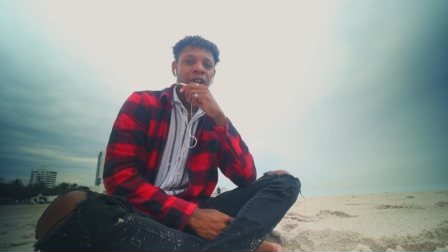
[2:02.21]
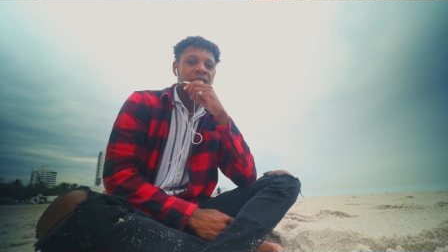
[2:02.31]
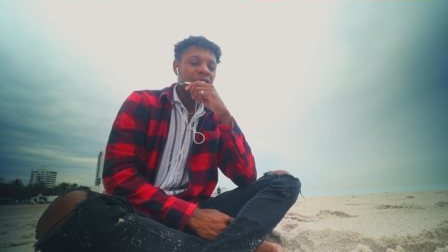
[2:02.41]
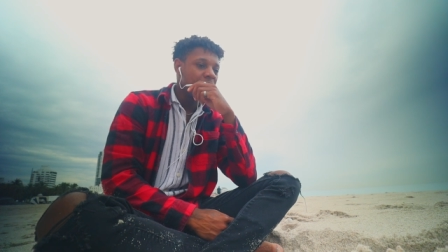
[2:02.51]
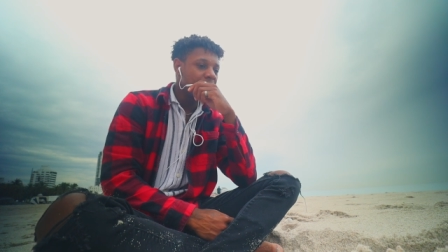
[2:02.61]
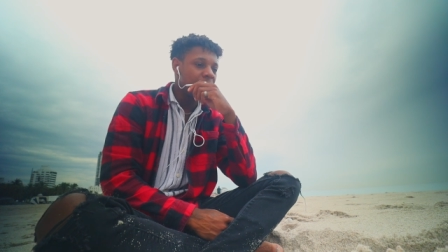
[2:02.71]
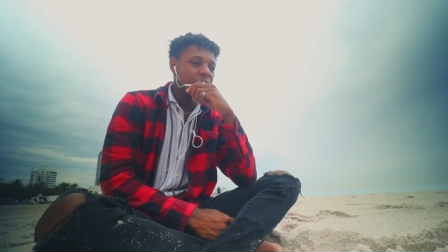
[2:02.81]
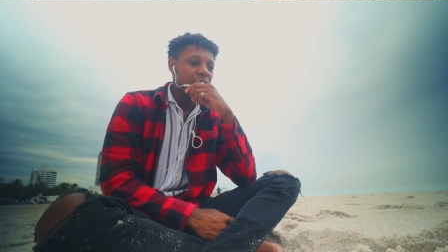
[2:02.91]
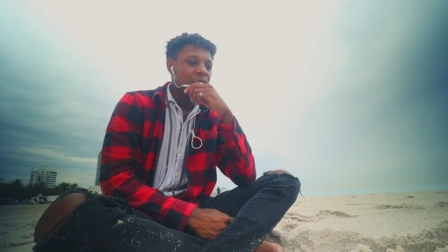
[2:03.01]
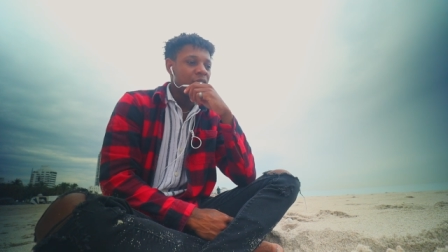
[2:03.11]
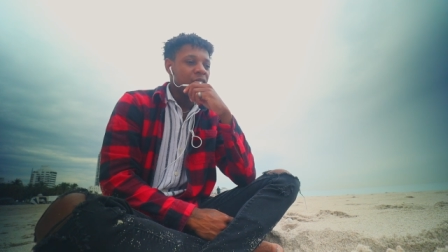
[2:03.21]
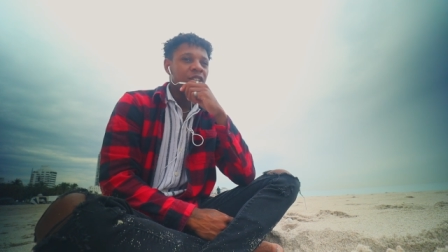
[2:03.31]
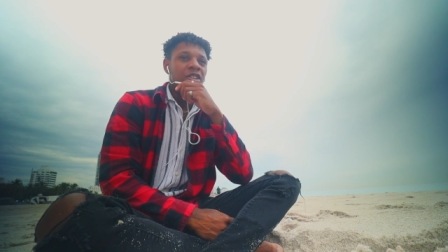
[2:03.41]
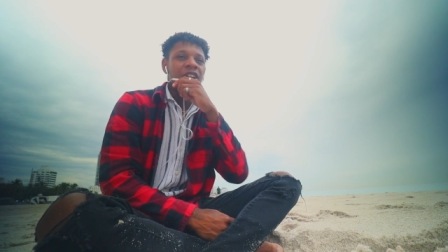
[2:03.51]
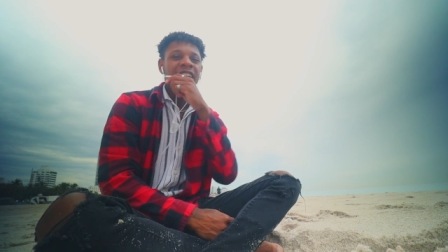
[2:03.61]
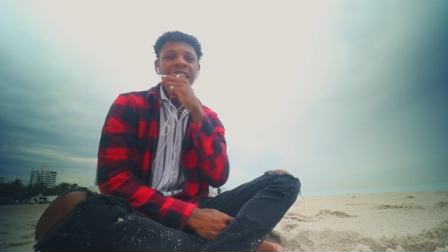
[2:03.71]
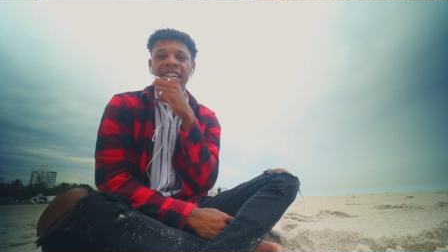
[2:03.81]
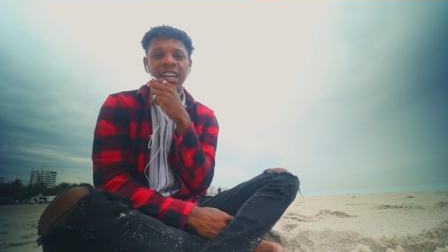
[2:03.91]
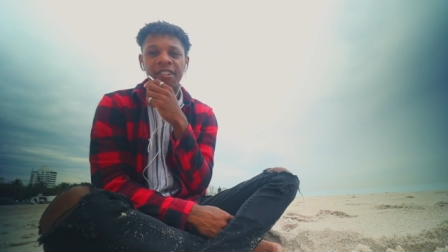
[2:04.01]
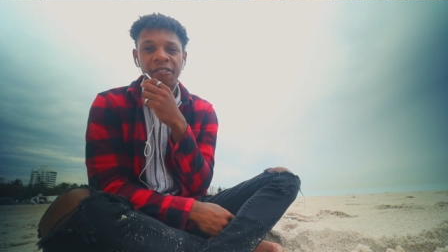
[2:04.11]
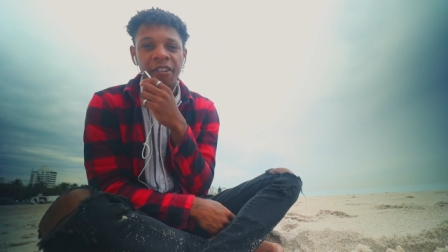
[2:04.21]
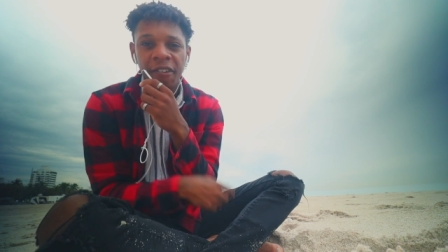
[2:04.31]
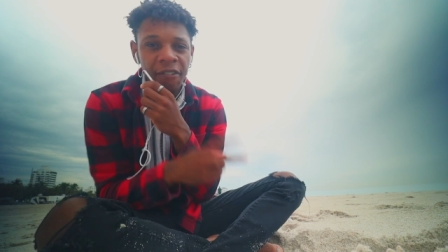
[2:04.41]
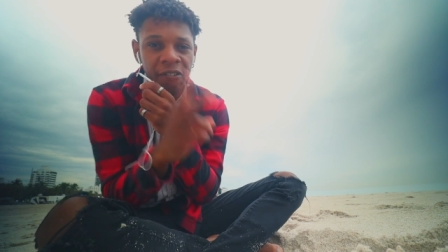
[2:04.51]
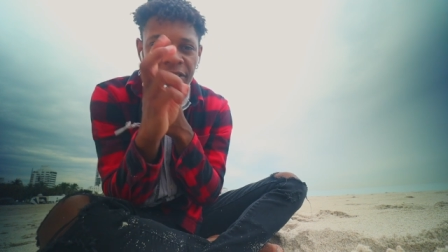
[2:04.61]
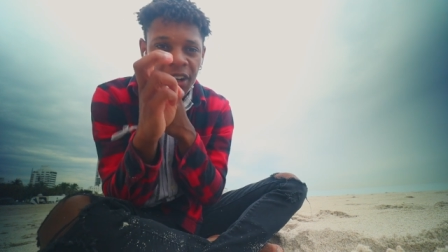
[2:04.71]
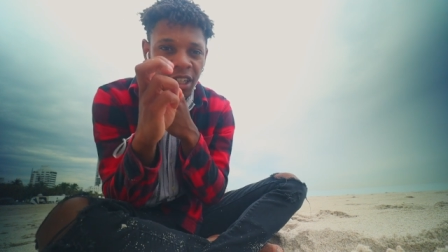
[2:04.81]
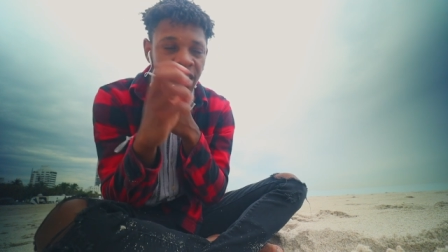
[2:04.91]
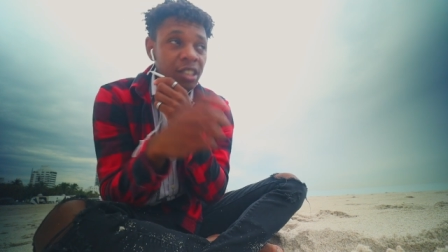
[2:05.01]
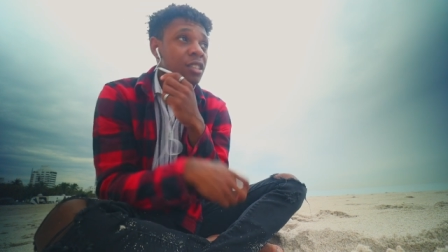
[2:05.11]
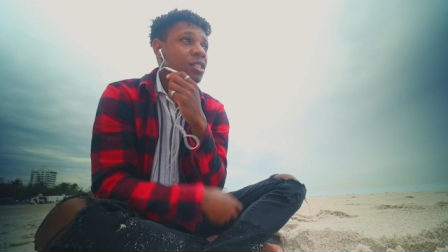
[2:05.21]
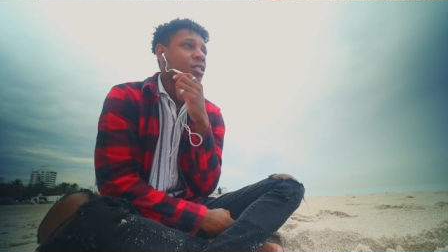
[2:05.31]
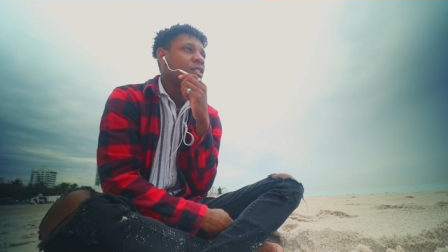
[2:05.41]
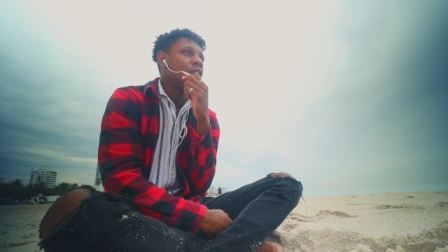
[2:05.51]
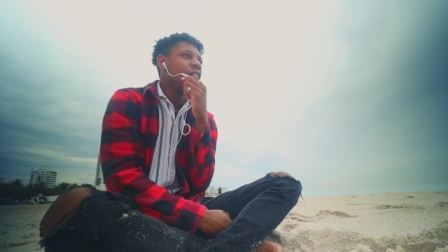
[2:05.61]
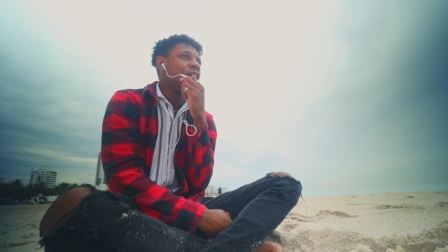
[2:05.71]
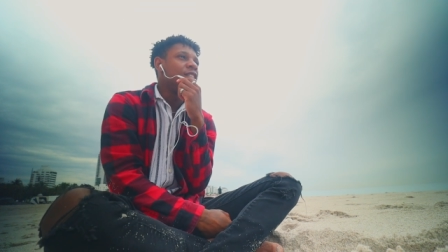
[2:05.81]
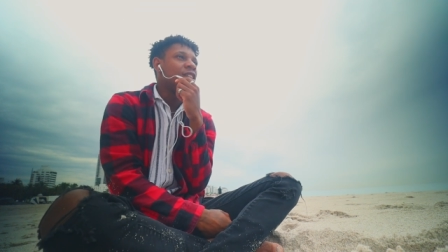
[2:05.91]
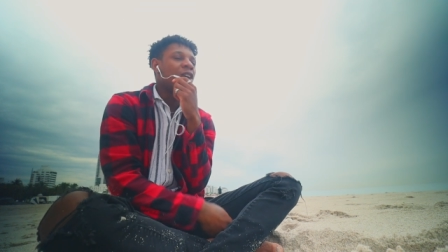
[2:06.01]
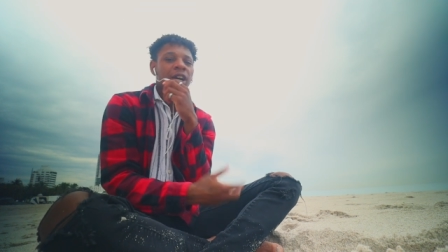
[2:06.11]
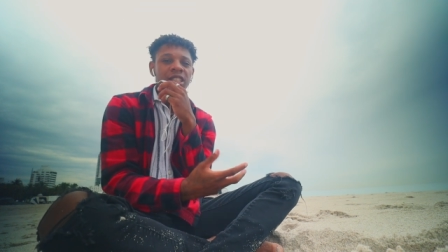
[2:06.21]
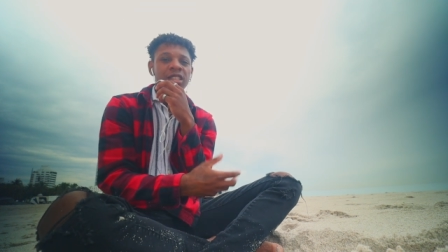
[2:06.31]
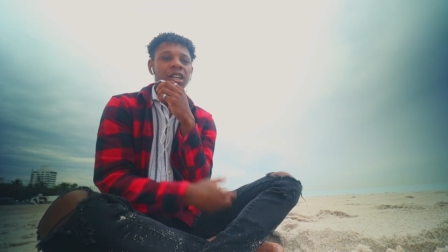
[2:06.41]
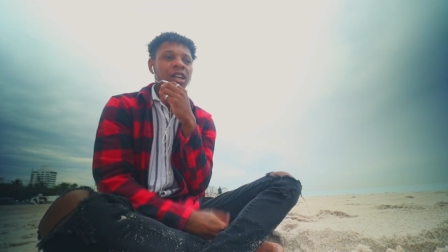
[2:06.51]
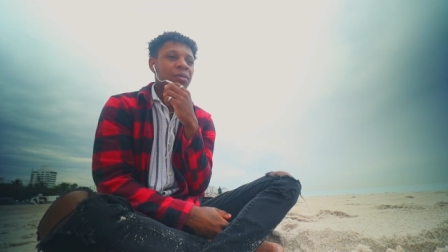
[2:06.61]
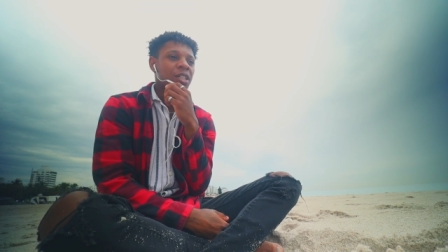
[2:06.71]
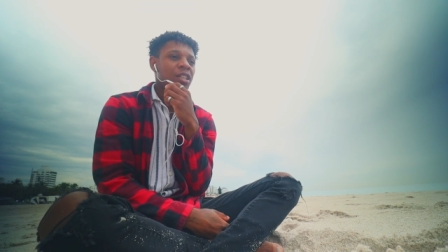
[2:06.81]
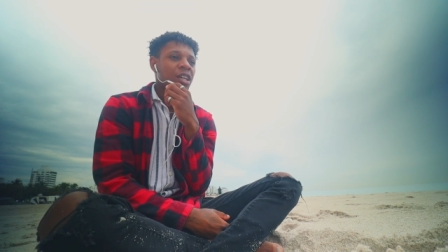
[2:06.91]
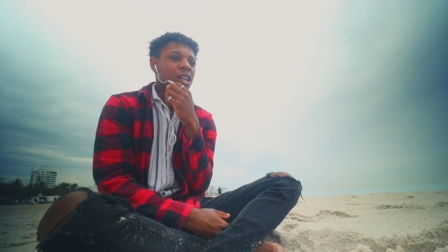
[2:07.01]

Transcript: waste of time. You know, any kind of fun is a waste of time and